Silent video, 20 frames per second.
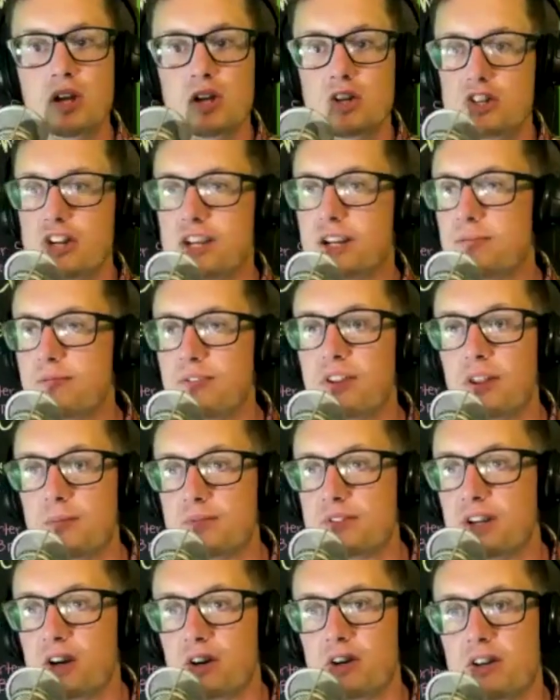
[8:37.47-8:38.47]
Jacob Phillips,
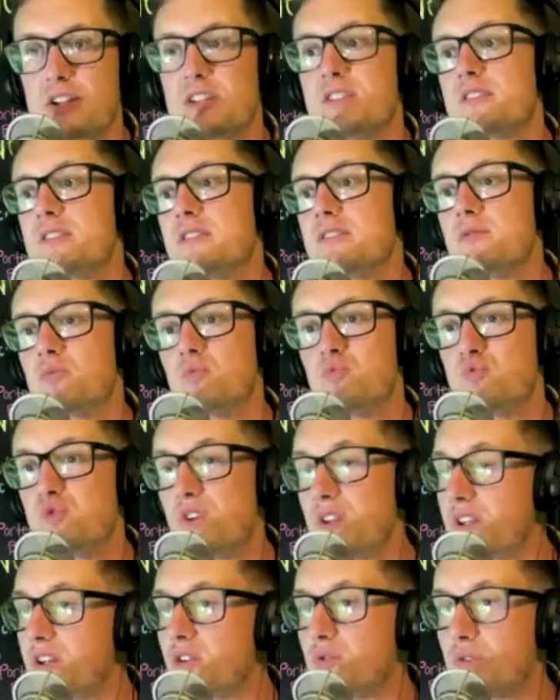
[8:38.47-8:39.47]
the artist, does a
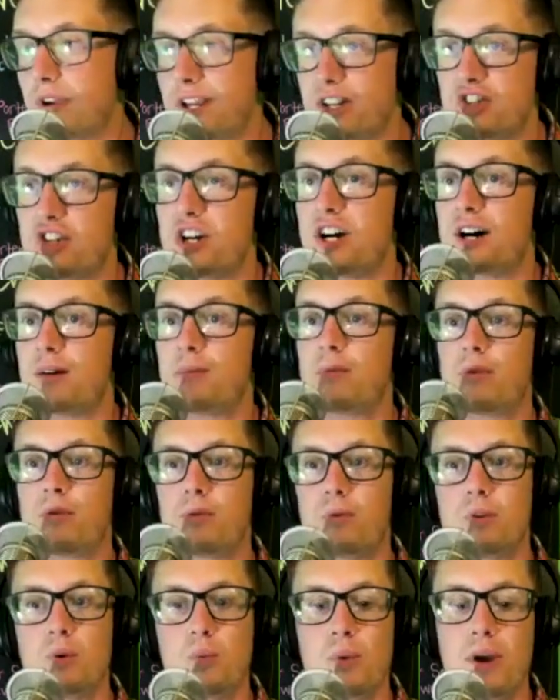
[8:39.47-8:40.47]
really great job
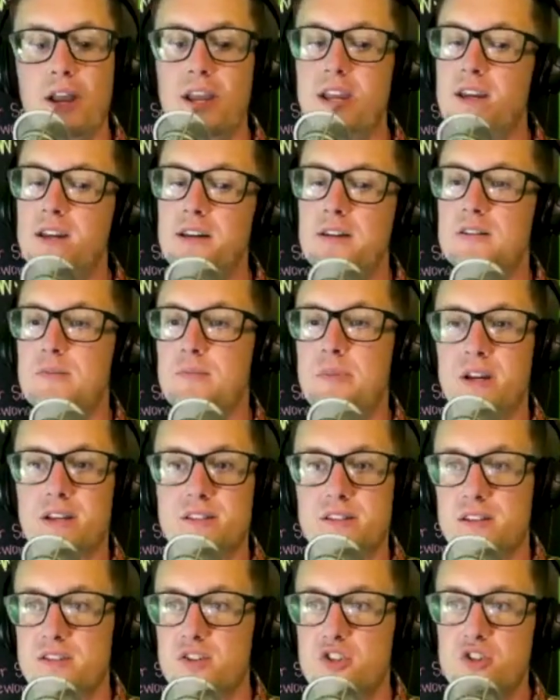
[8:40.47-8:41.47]
the way he
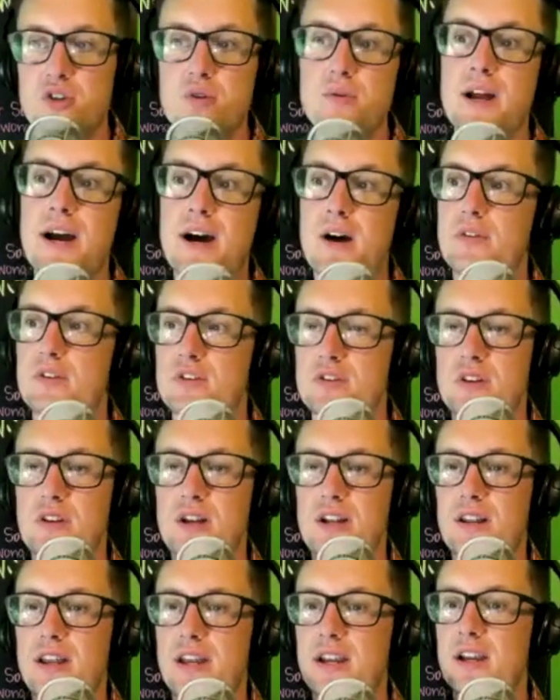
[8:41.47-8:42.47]
depicts this shootout. There's a lot
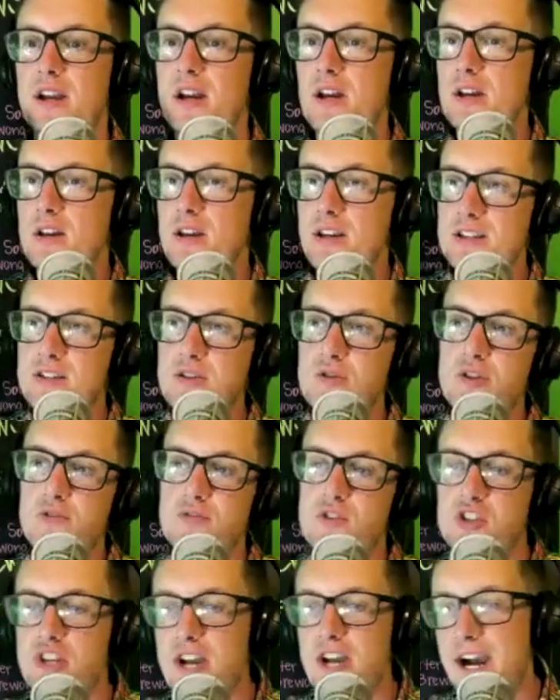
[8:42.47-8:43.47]
of like his use of
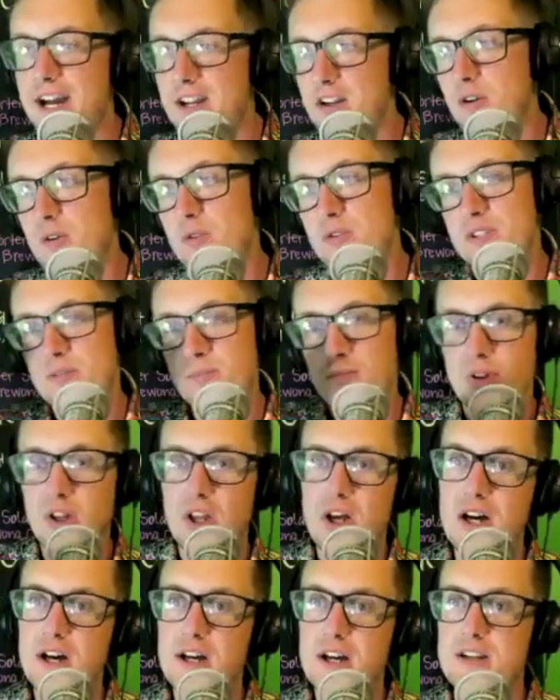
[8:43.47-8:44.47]
shadows and
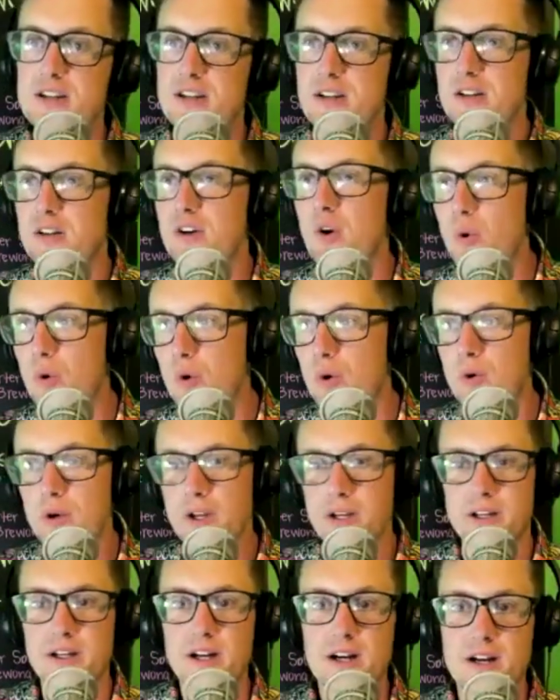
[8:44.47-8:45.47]
blood and gore
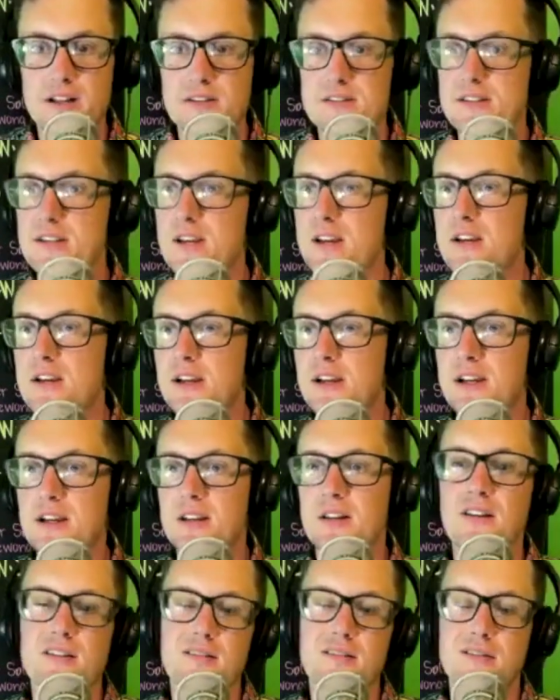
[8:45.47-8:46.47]
and guts.
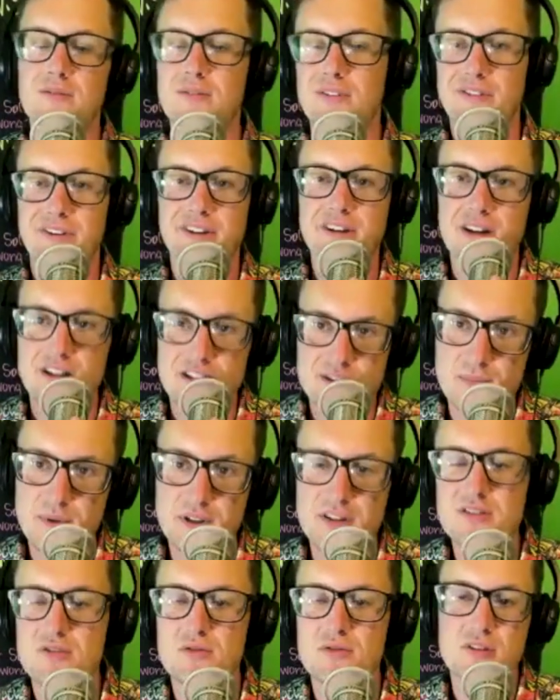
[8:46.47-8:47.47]
Not really guts, but
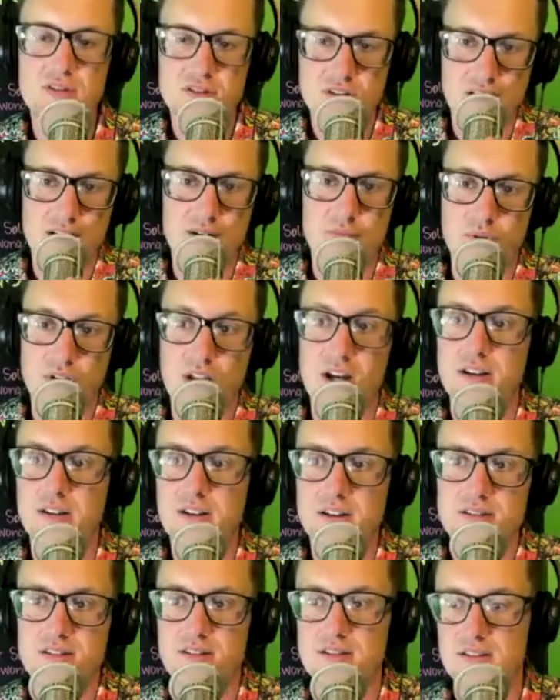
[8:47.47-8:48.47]
there's a lot of blood
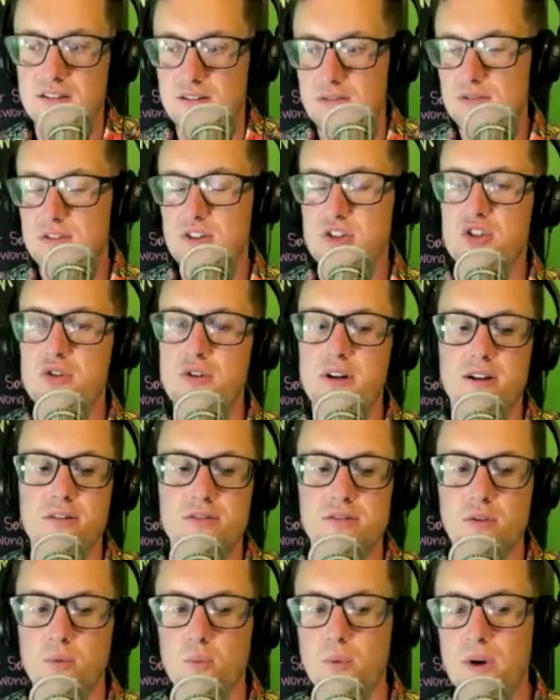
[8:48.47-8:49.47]
because it's a shootout,
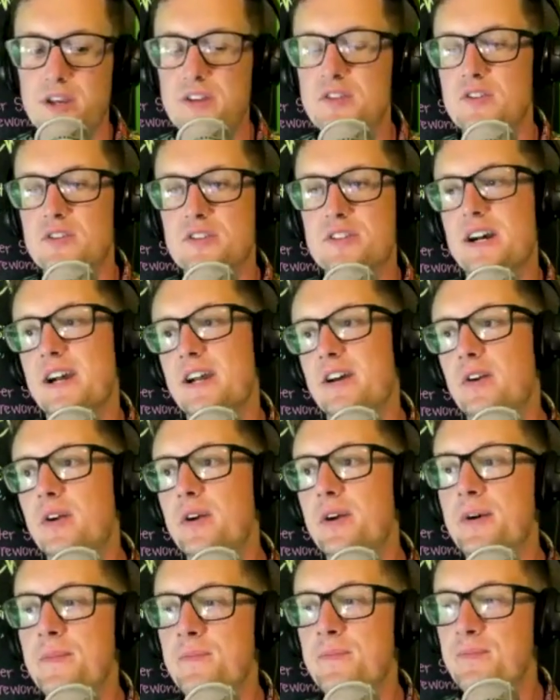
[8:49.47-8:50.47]
it's old Western style.
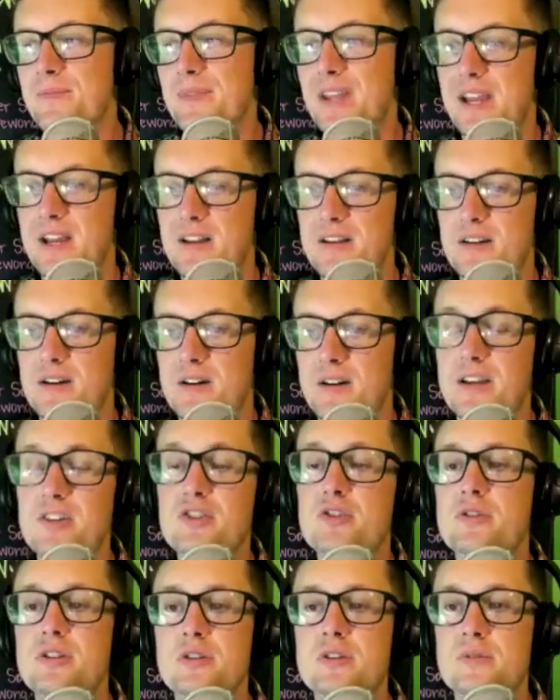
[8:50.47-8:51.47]
And
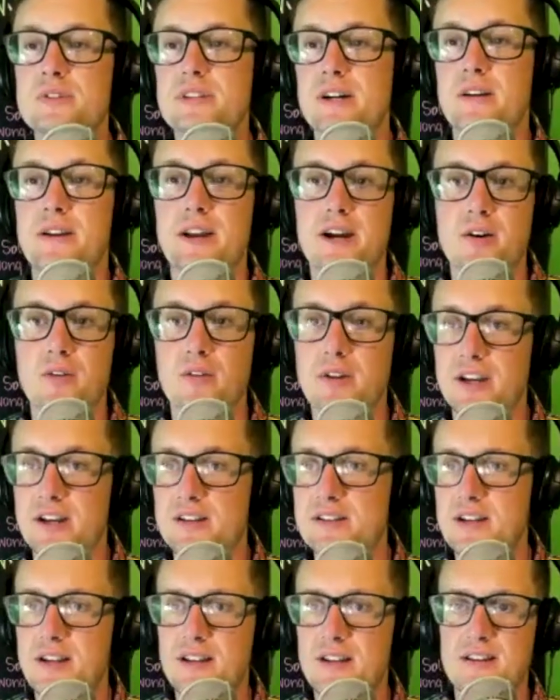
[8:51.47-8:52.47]
issue 2 is out now. Like I
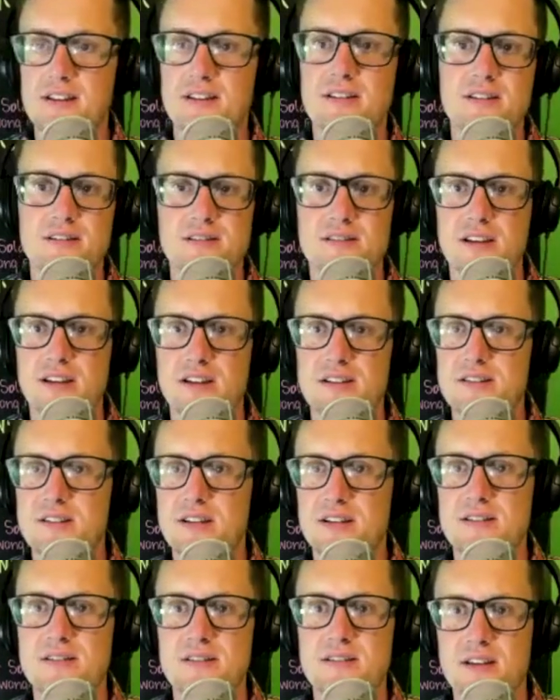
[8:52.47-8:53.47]
said, I think it's like a
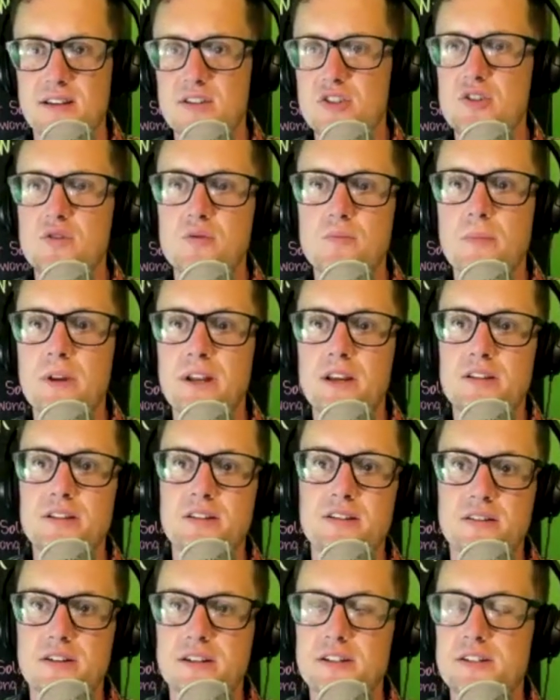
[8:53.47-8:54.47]
6-issue mini
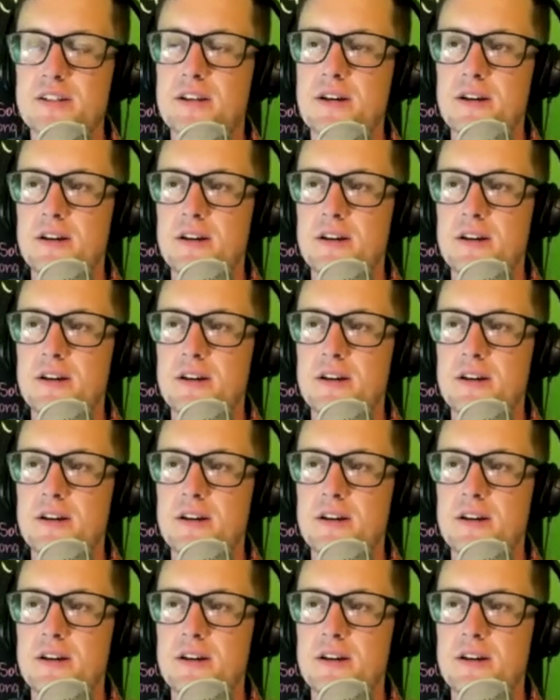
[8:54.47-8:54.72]
series.